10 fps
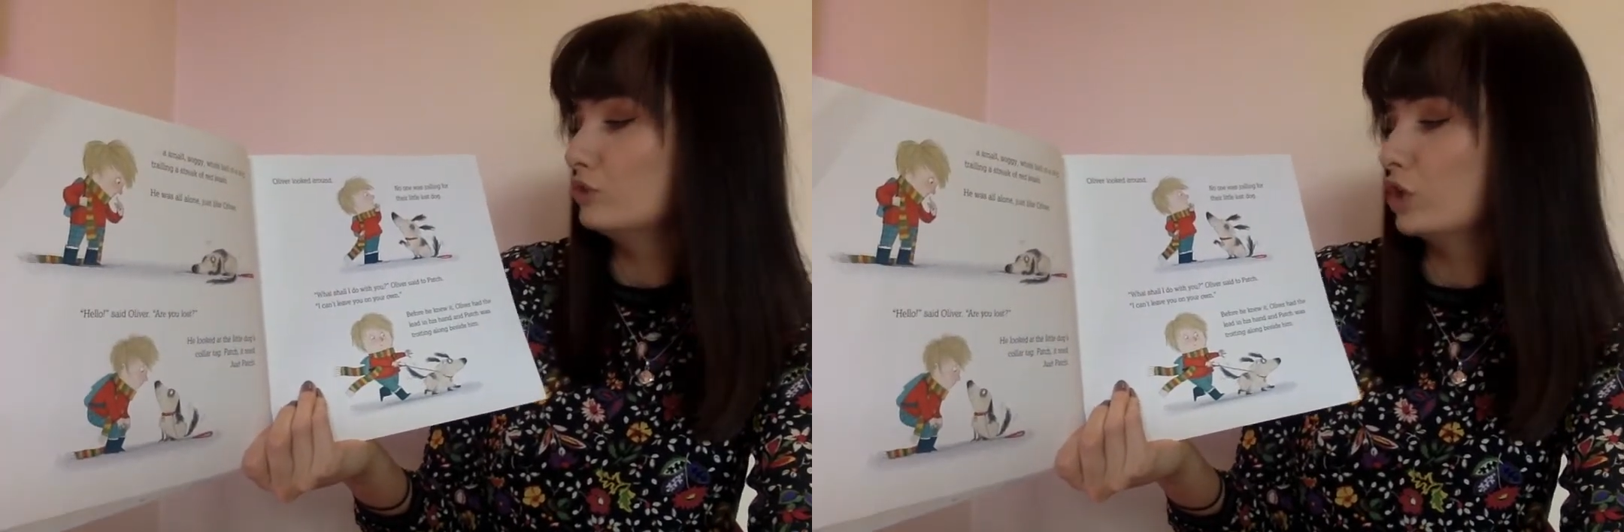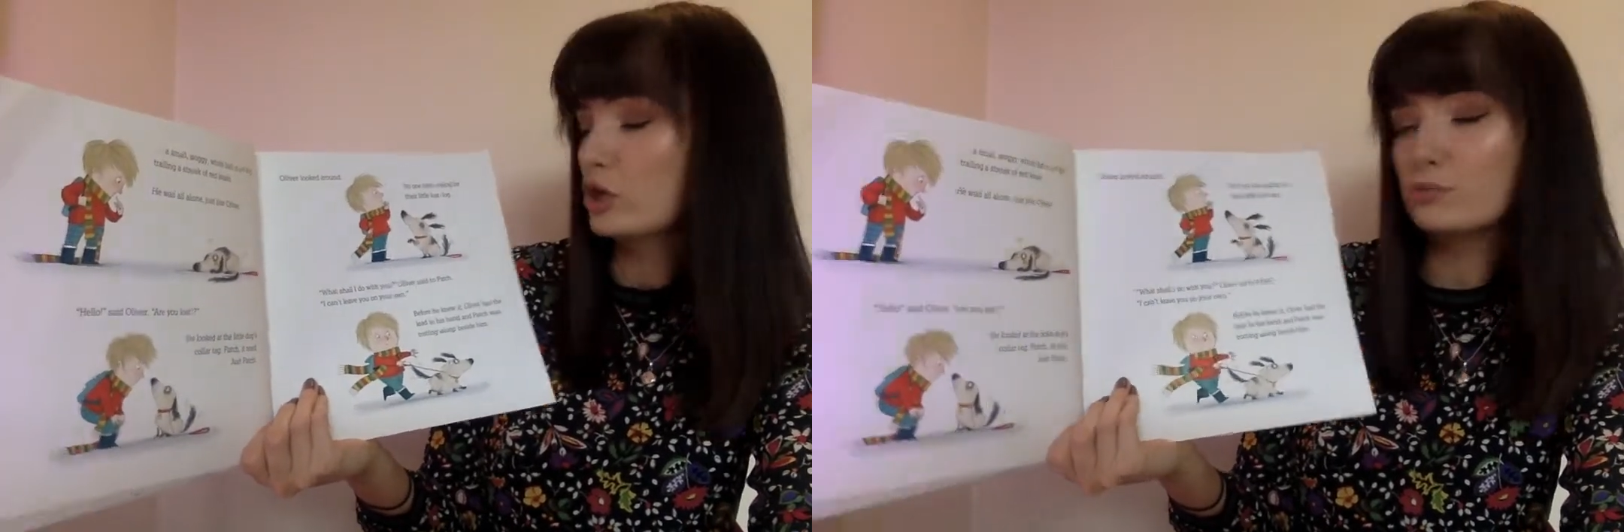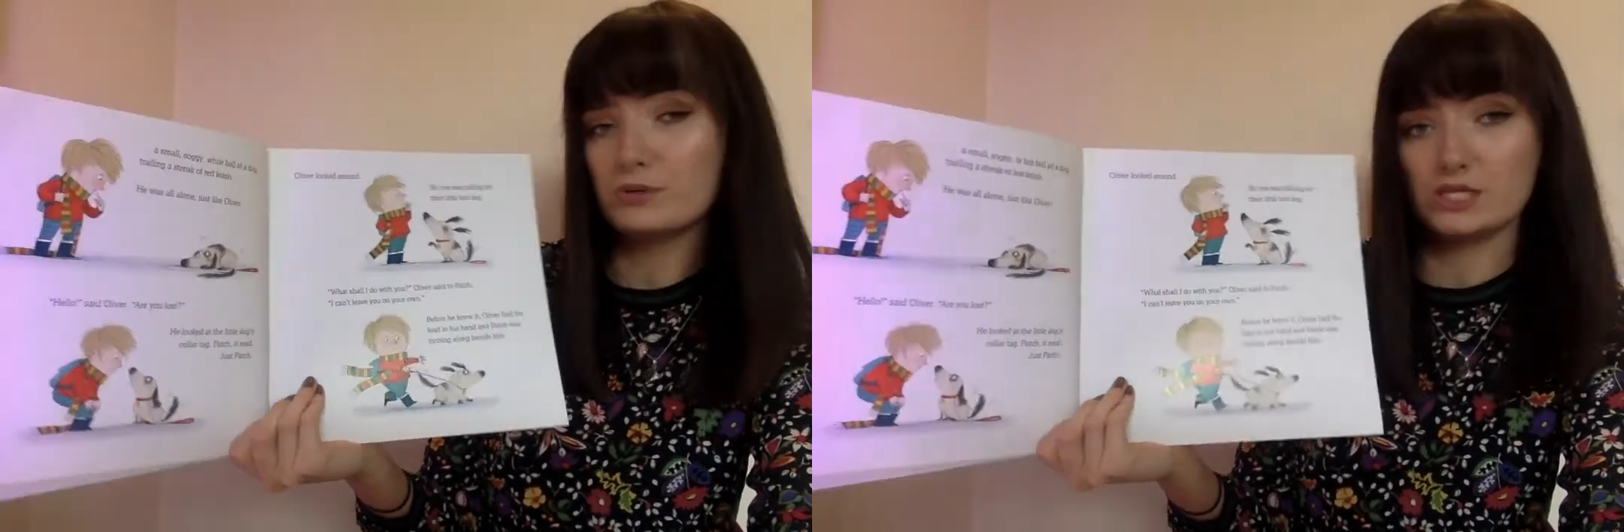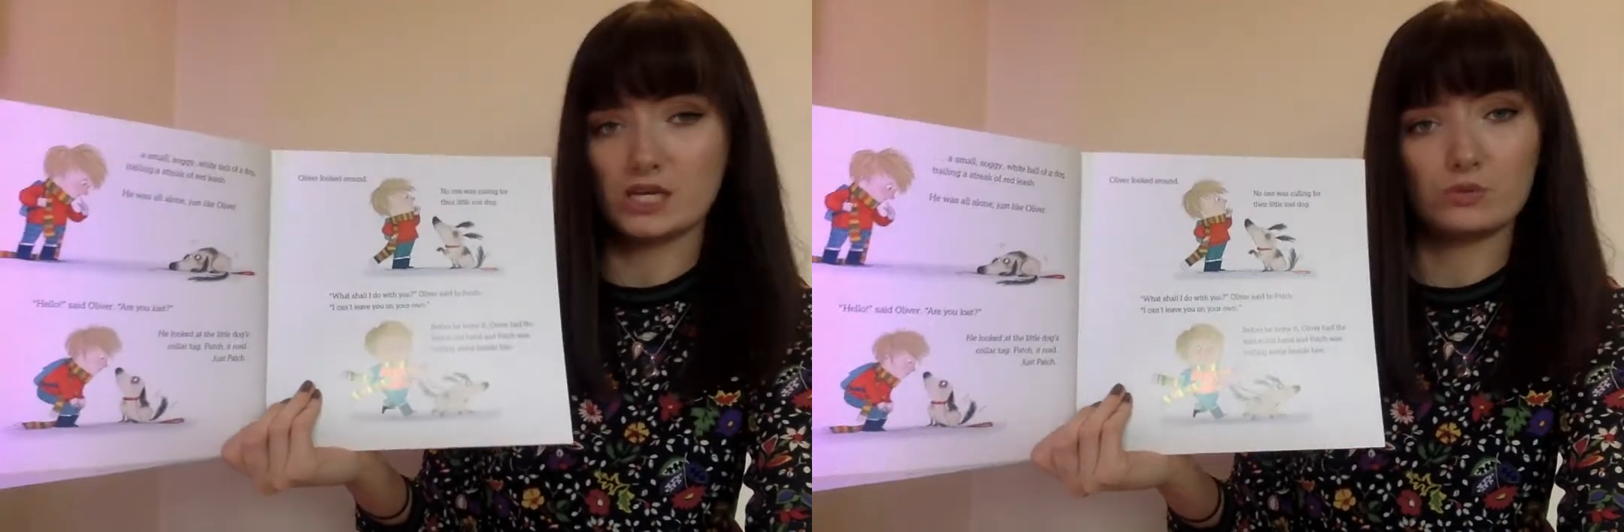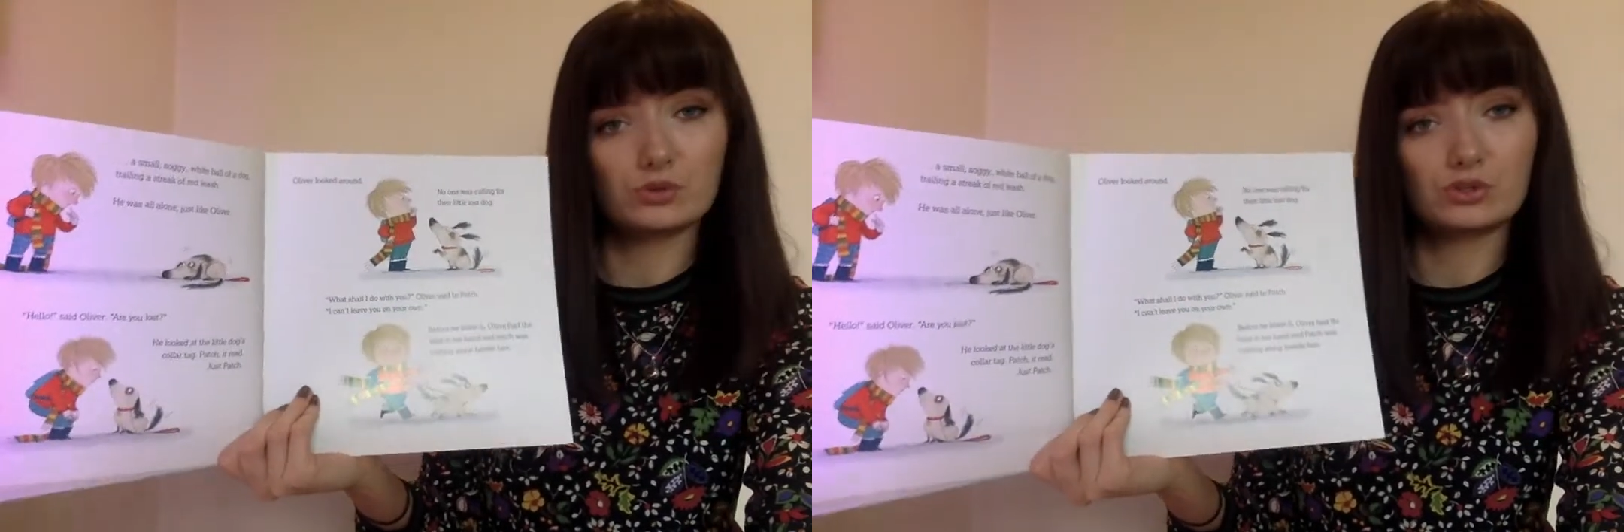
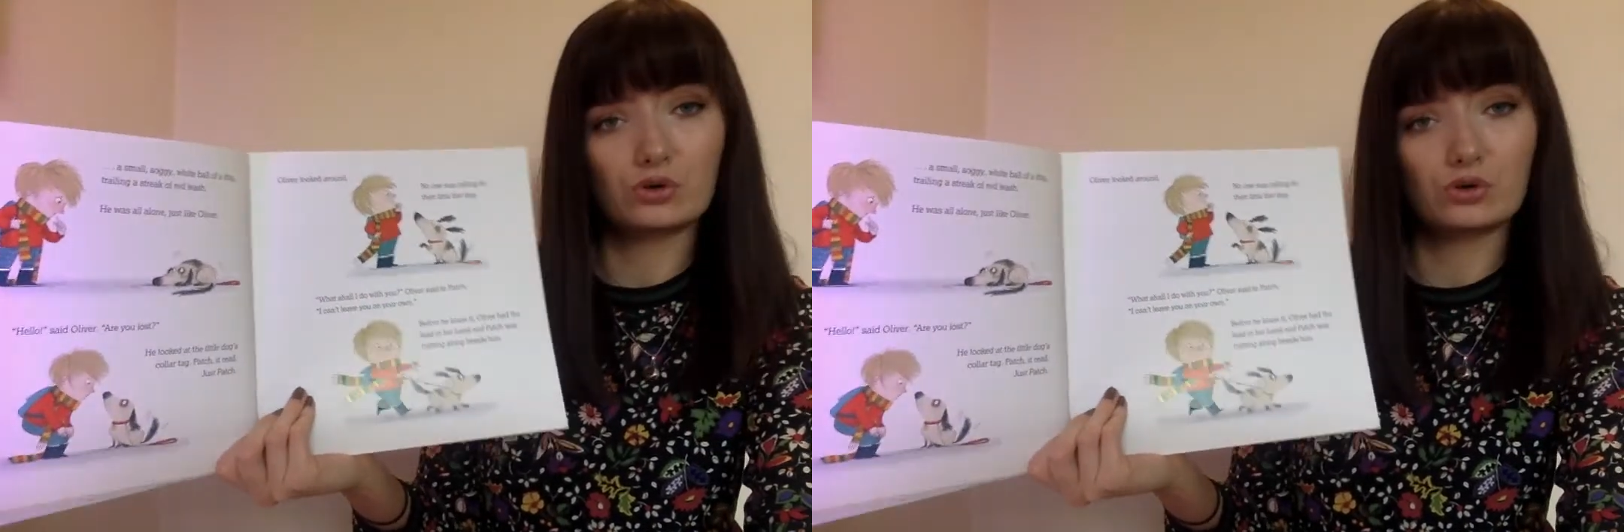Nobody was